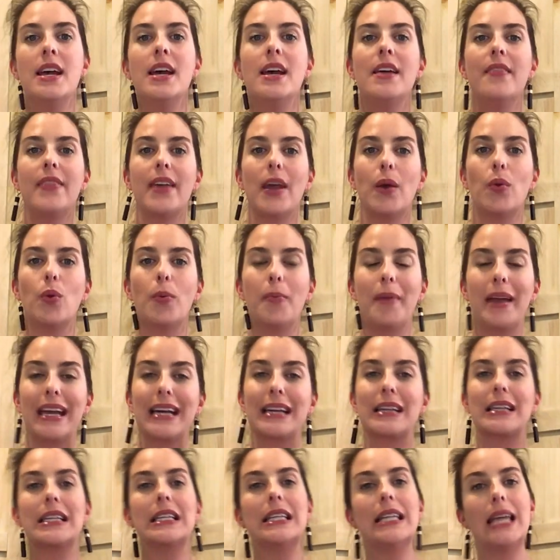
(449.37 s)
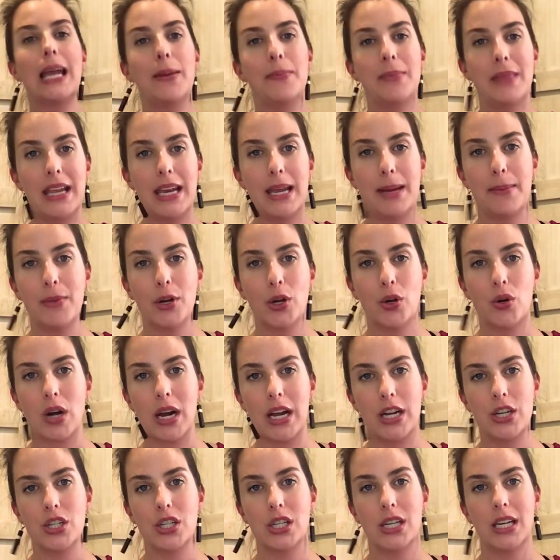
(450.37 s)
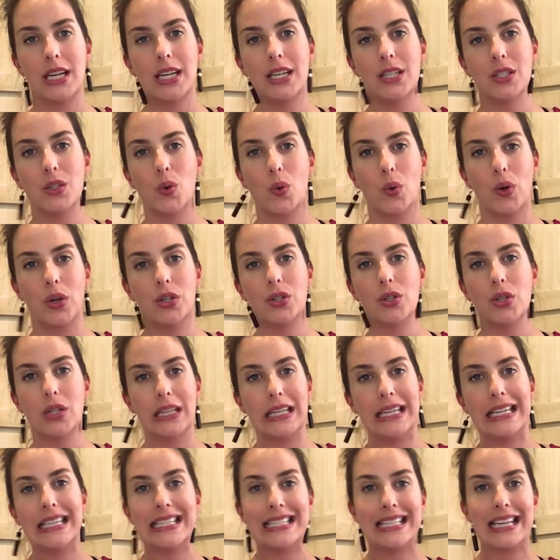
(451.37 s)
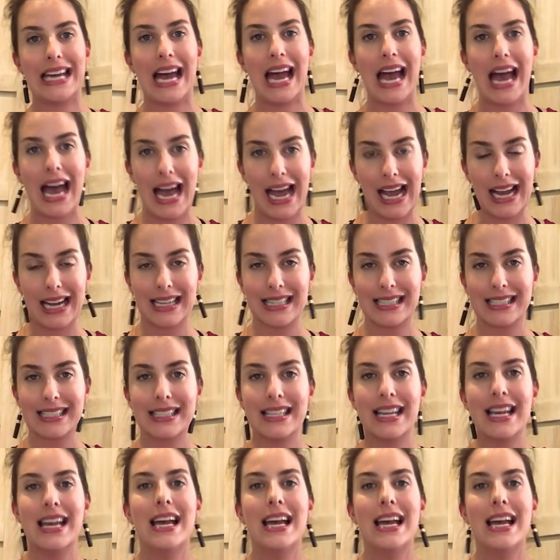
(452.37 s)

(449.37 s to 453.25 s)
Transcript: They will make a claim that immigration is going to lead to X.